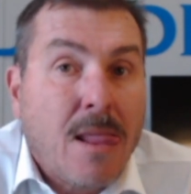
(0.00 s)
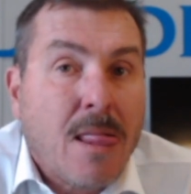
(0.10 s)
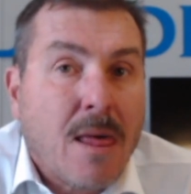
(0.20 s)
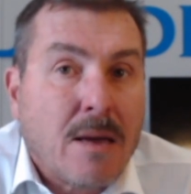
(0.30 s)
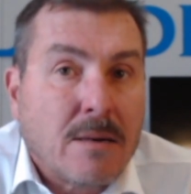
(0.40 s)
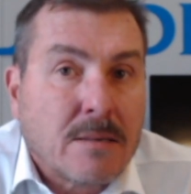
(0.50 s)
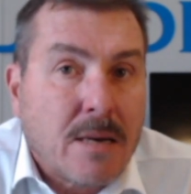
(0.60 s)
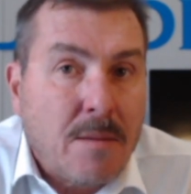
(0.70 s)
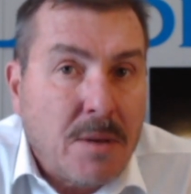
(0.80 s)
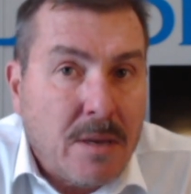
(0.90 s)
They are
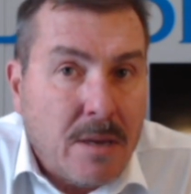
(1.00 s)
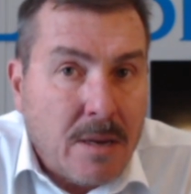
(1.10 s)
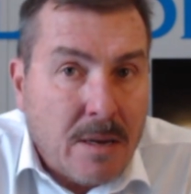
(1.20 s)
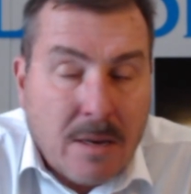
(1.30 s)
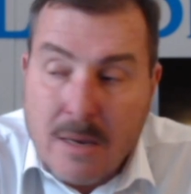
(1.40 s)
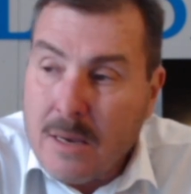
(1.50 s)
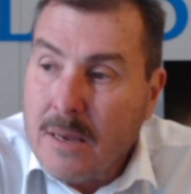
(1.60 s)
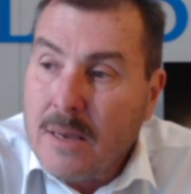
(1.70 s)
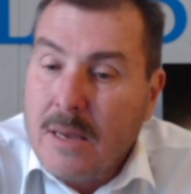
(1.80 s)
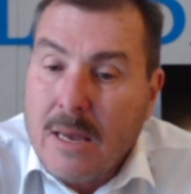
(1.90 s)
coming.
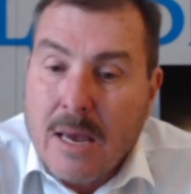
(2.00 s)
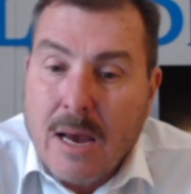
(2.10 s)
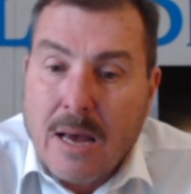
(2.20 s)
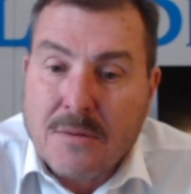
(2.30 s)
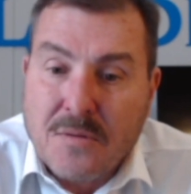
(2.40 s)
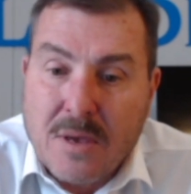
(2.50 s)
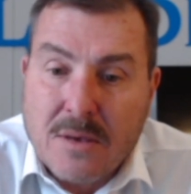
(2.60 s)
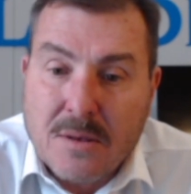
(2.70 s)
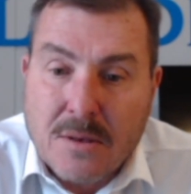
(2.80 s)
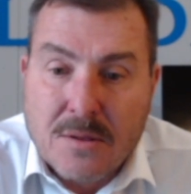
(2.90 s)
I
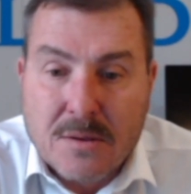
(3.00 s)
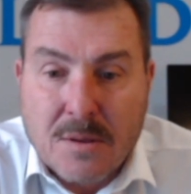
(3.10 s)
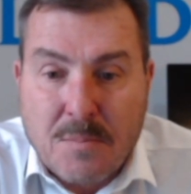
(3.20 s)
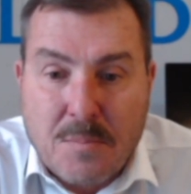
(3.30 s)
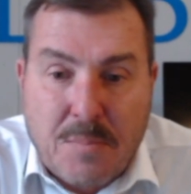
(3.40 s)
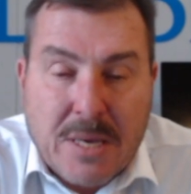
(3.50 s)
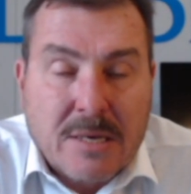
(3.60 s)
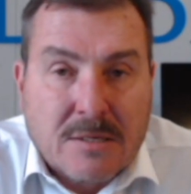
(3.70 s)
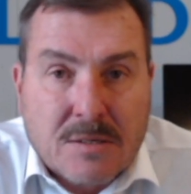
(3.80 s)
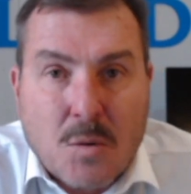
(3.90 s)
think that the
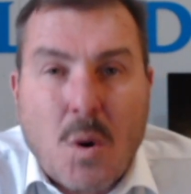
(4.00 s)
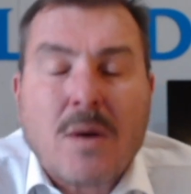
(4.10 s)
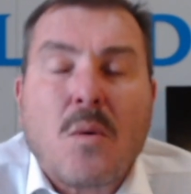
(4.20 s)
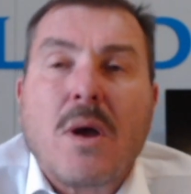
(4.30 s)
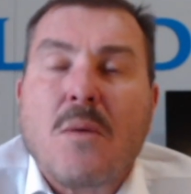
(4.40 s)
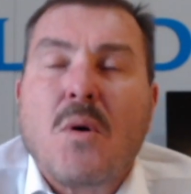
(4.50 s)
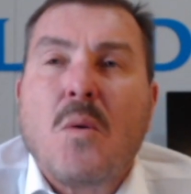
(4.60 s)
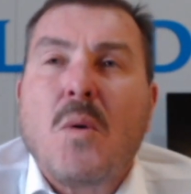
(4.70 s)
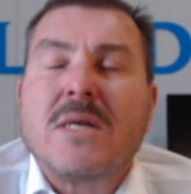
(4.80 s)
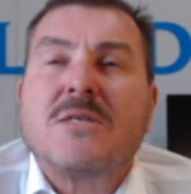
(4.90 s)
biggest...
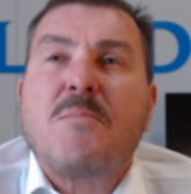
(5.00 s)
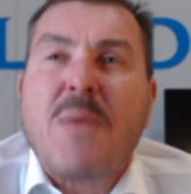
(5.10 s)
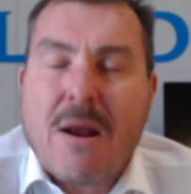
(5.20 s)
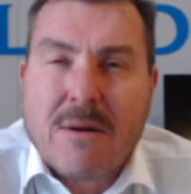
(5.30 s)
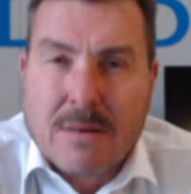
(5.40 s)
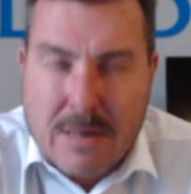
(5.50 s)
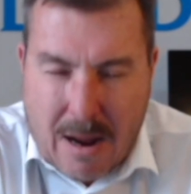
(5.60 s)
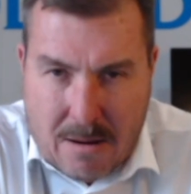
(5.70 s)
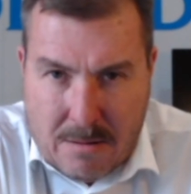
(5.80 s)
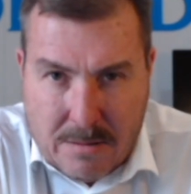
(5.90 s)
What is apparent
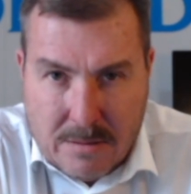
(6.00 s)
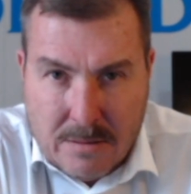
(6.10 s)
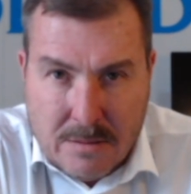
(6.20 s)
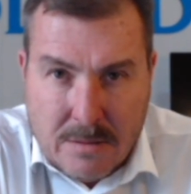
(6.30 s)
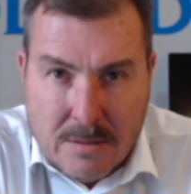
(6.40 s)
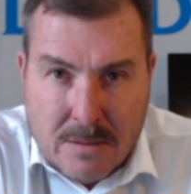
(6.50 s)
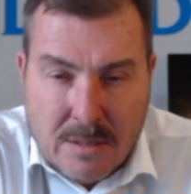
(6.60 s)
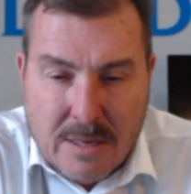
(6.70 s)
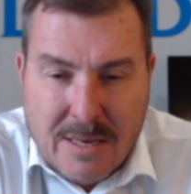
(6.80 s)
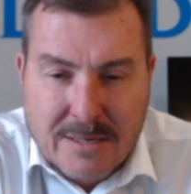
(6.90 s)
now
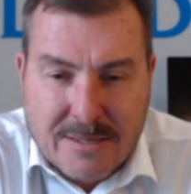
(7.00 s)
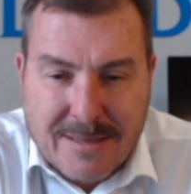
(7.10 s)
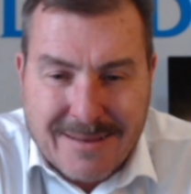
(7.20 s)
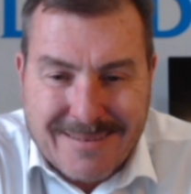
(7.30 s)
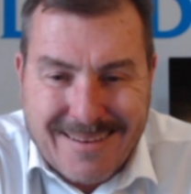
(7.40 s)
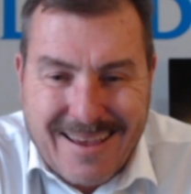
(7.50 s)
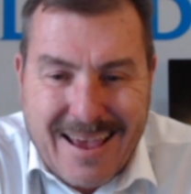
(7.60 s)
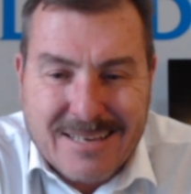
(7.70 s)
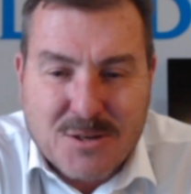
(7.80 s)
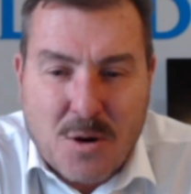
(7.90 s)
is that the
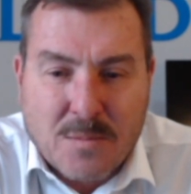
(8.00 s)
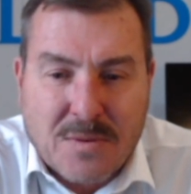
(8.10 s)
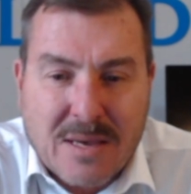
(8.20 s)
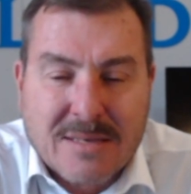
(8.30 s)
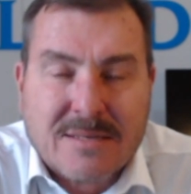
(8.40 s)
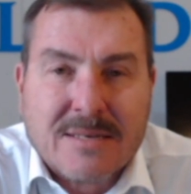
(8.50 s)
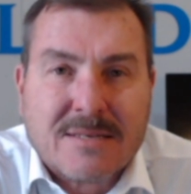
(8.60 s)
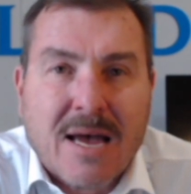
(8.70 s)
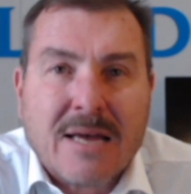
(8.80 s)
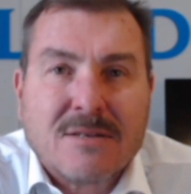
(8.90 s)
Eskom thing is
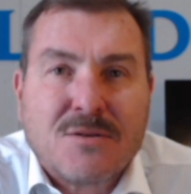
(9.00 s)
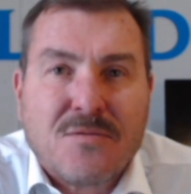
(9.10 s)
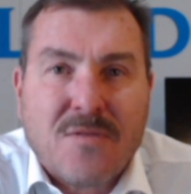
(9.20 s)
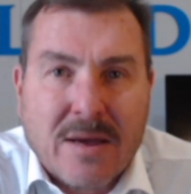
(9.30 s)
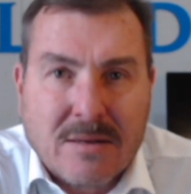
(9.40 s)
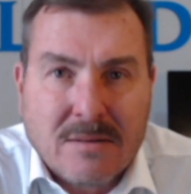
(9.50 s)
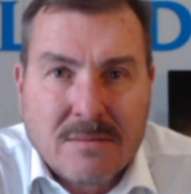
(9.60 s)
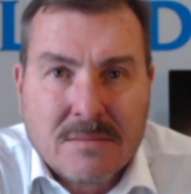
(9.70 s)
designed to fail.